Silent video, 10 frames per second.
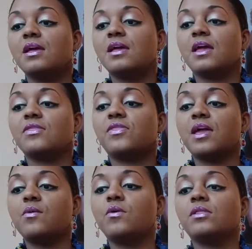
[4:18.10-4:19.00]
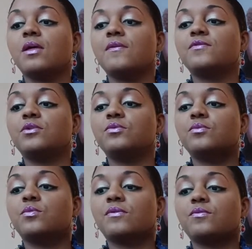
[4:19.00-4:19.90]
and they will love
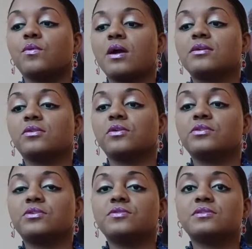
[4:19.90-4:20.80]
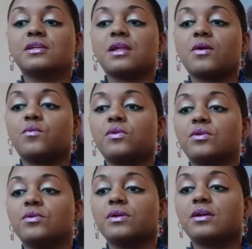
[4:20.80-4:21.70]
you with regular use. And I
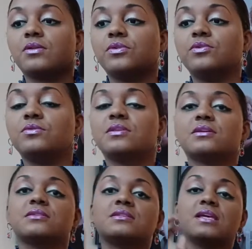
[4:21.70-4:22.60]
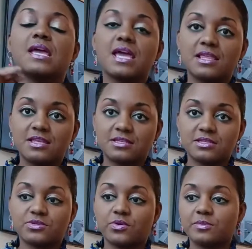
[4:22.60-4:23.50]
will include this in the
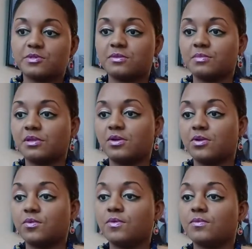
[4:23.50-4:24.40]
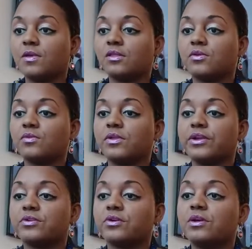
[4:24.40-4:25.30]
description below a little
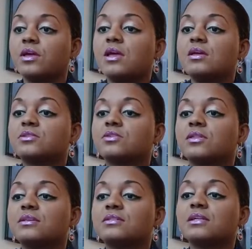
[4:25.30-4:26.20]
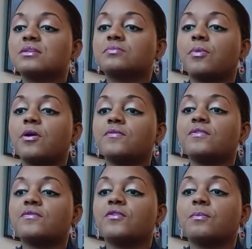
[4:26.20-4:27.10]
later. So they said it's
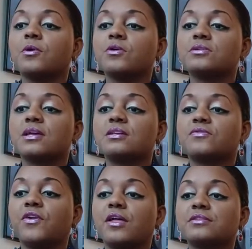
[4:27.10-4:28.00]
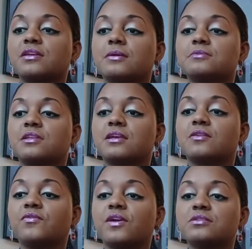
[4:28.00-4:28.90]
perfect for birthdays, Valentine's
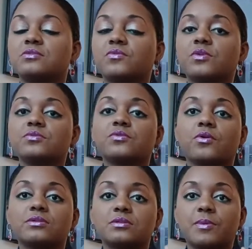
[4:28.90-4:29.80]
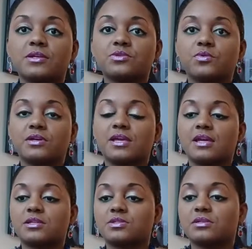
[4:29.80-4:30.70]
Day, festivals, or special
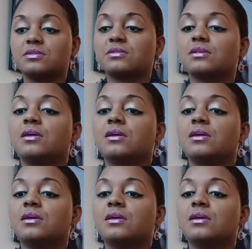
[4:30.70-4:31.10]
occasions.